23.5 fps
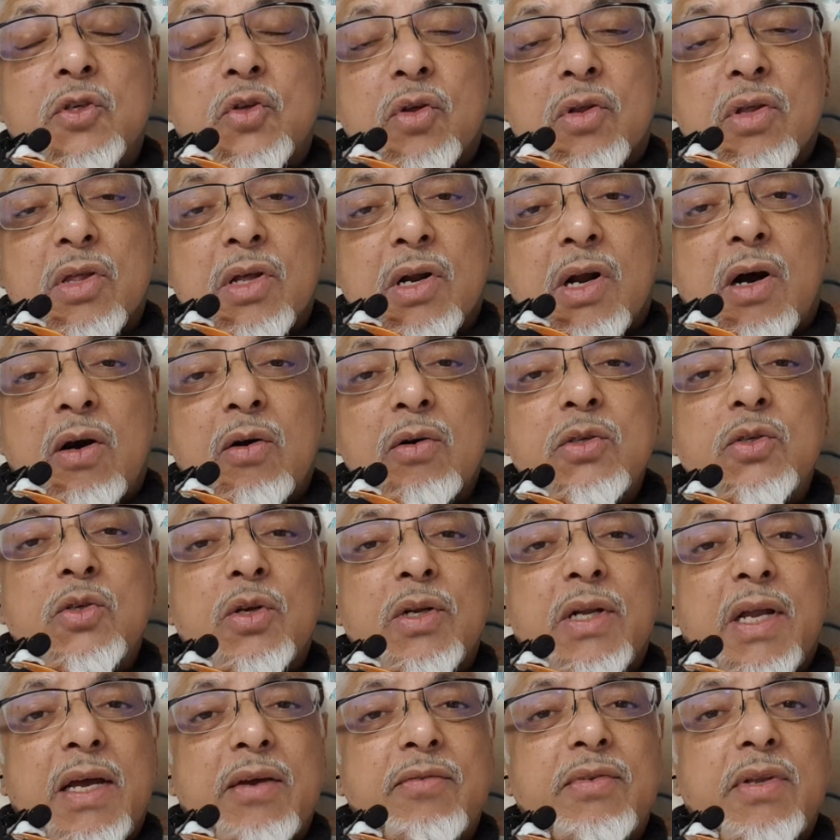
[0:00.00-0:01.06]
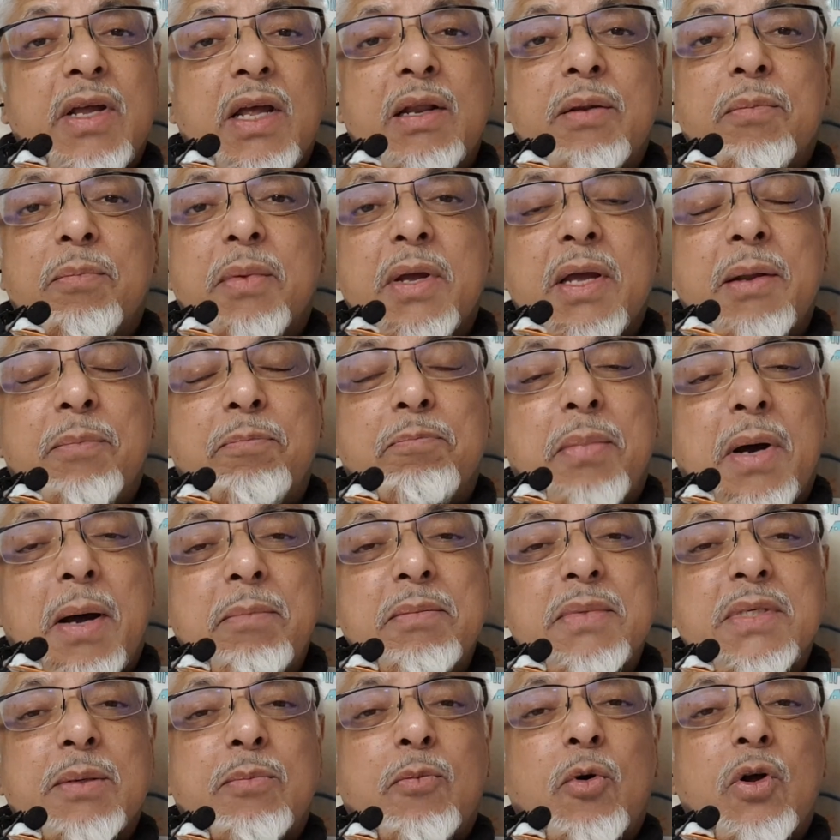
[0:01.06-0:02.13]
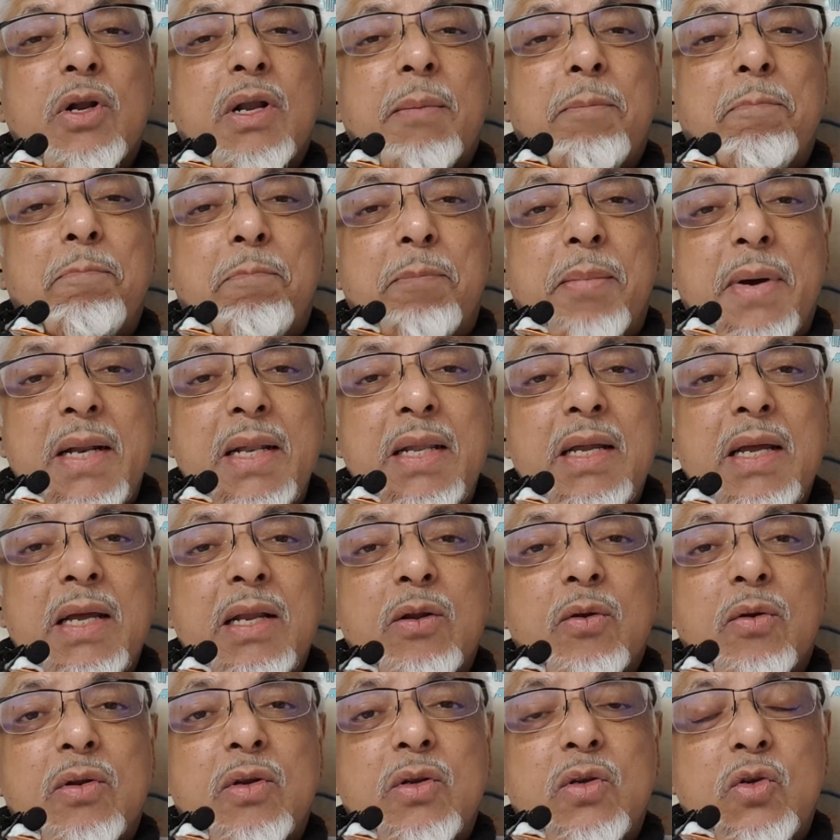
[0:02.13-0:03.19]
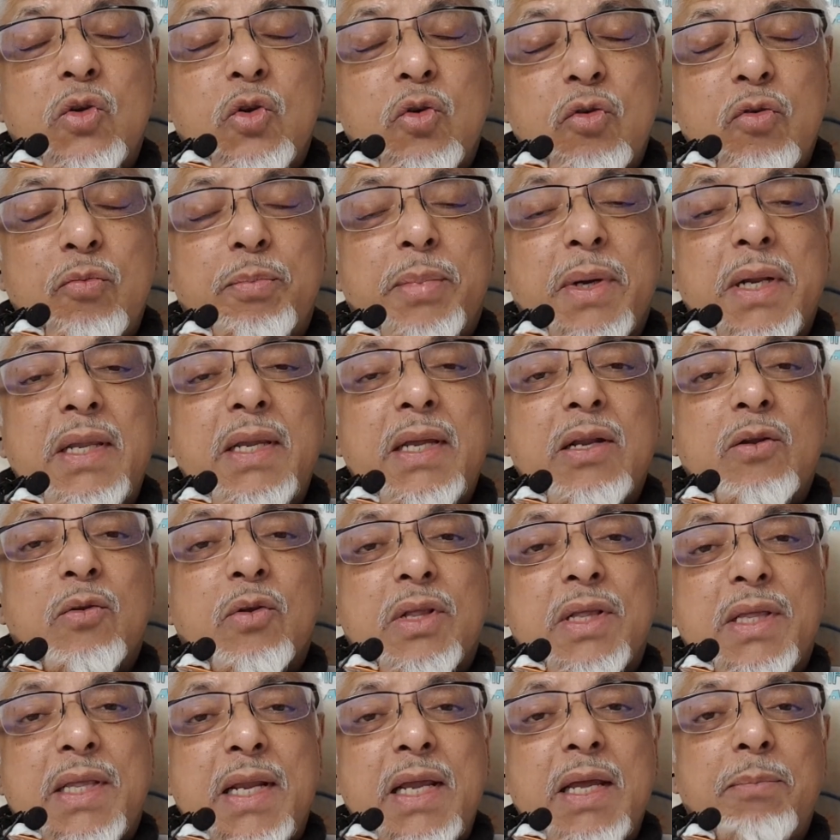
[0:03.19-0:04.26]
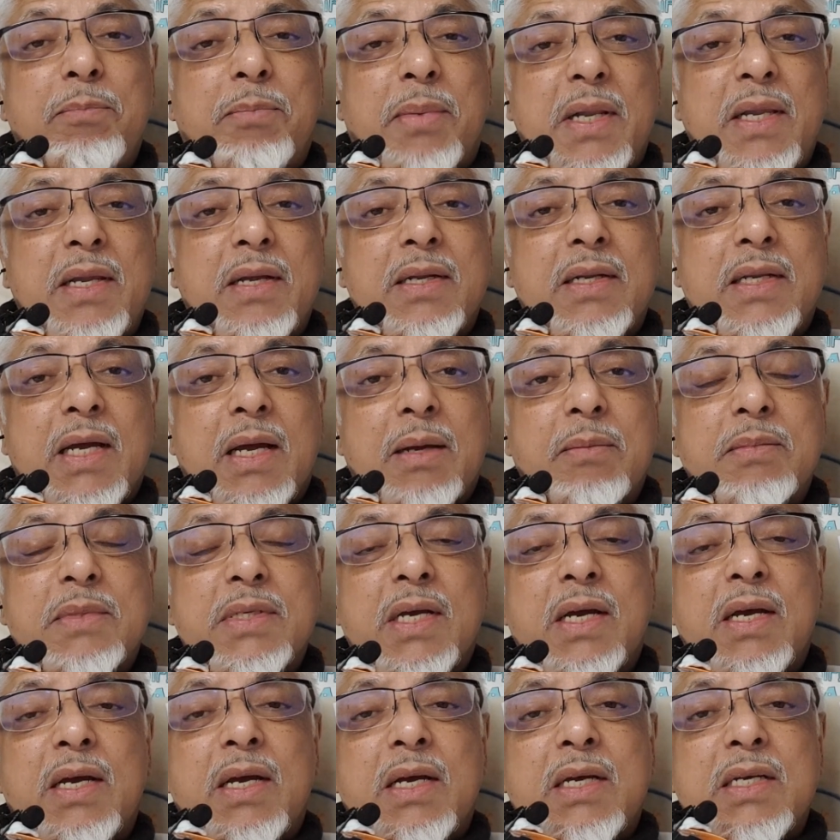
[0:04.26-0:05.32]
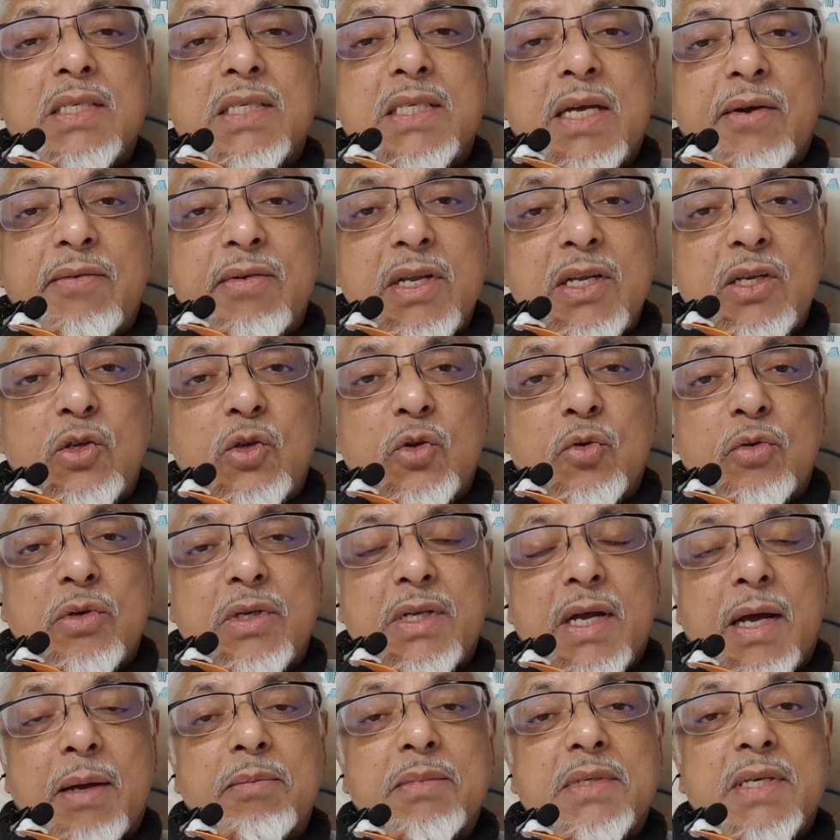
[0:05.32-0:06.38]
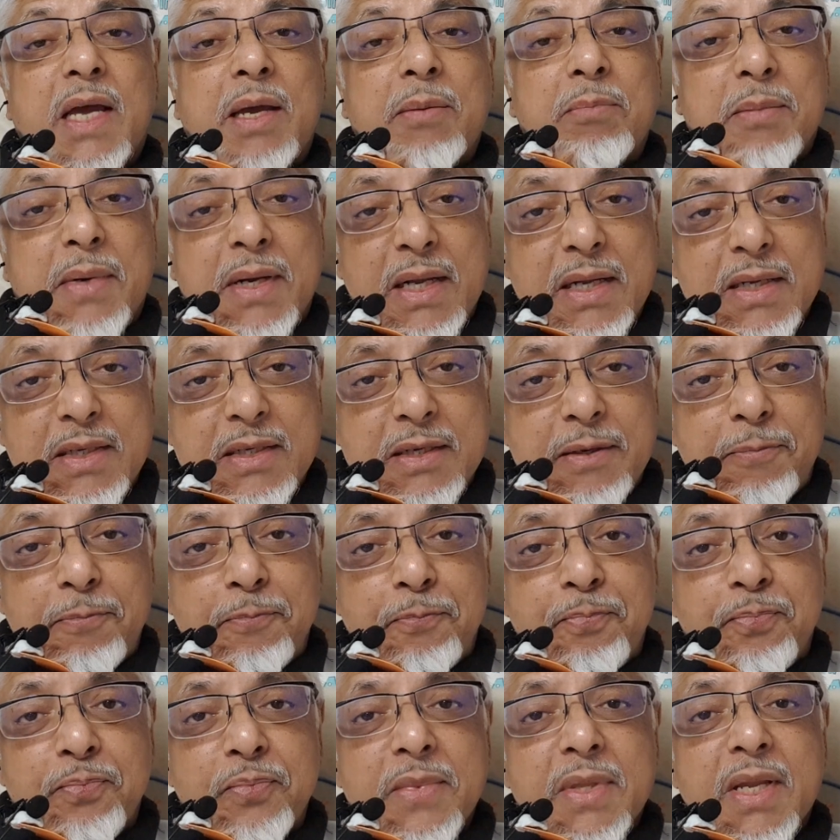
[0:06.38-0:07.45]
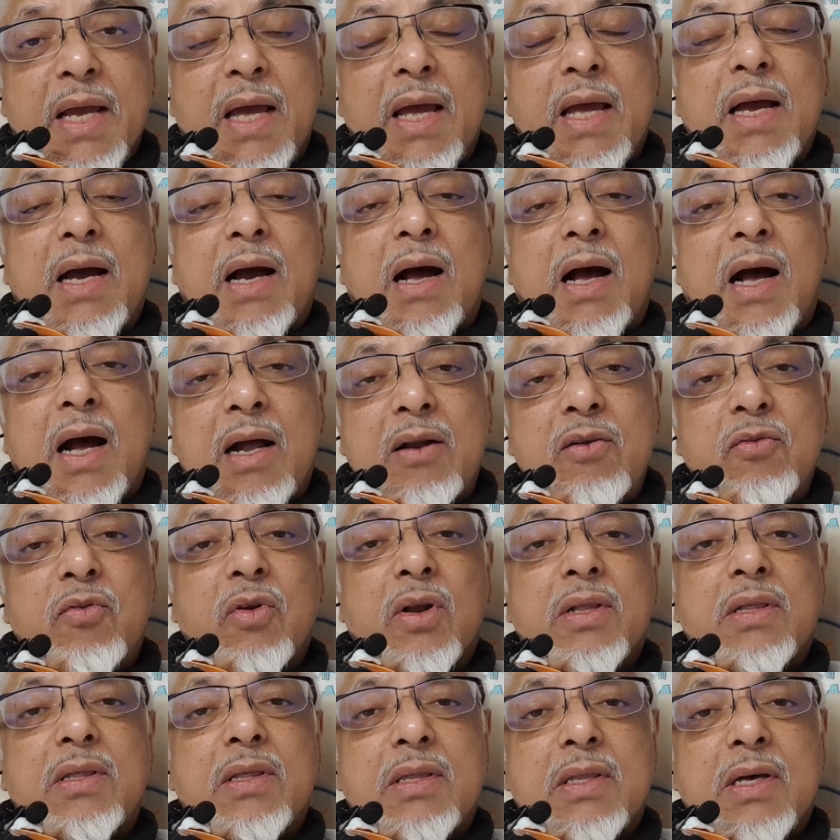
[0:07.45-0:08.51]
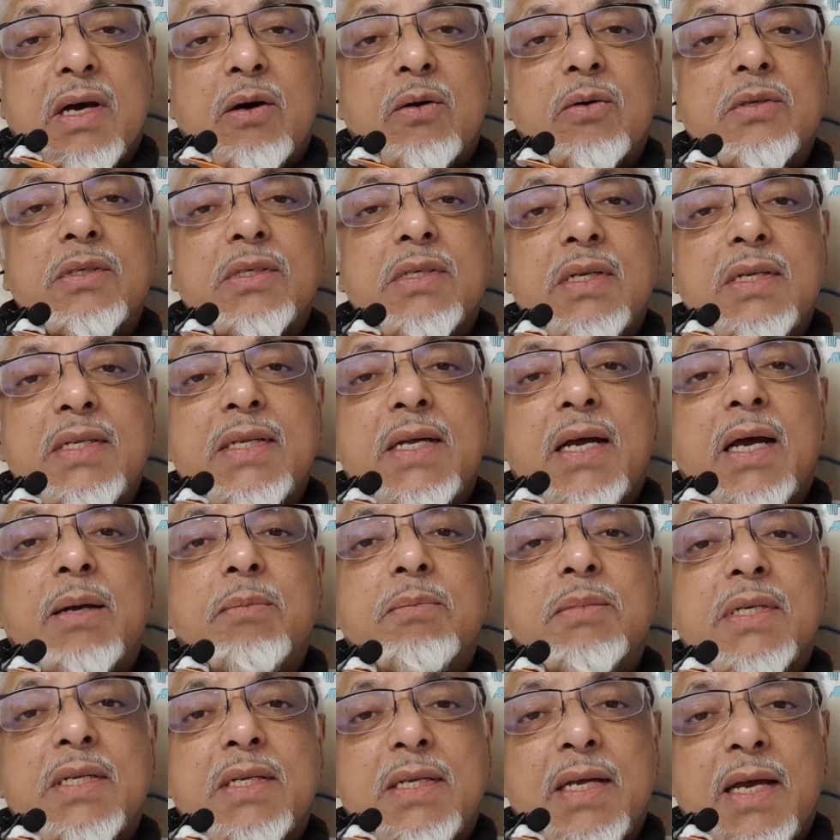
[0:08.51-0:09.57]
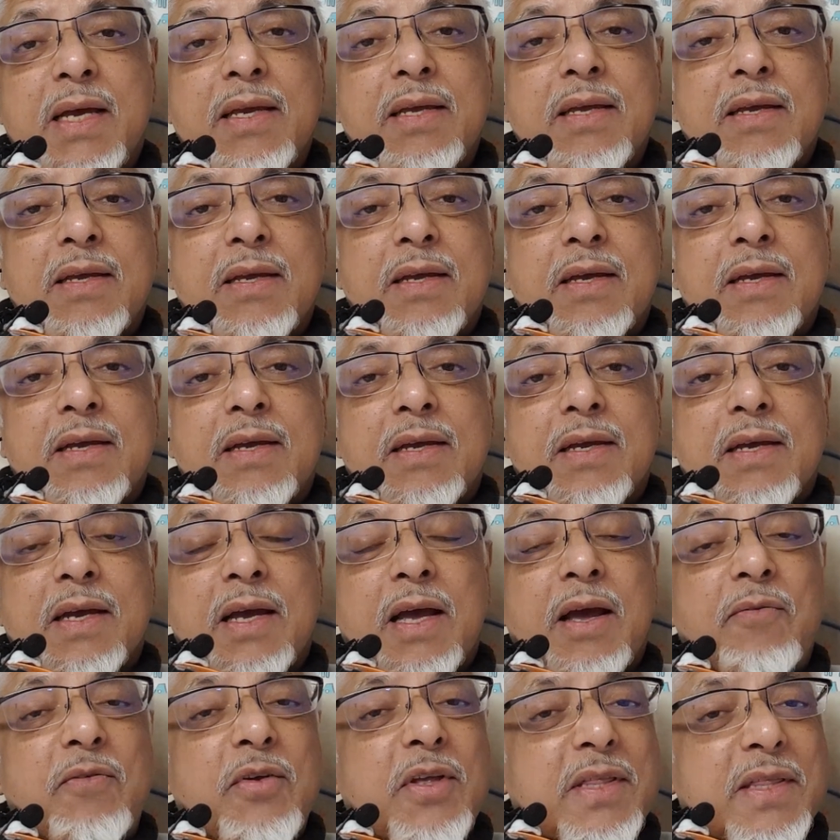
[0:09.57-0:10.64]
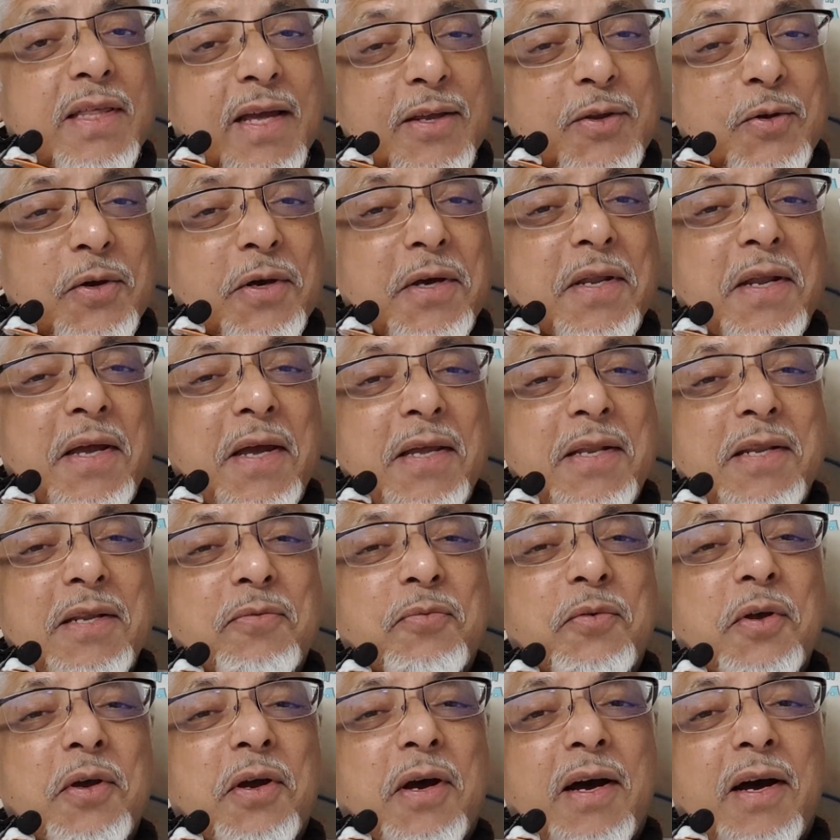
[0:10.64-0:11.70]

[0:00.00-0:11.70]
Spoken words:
throughout your lifetime, it pumps about 1 billion or 2 billion or 3 billion times. 72 times a minute, 100,000 times a day. Have you thanked your Creator for your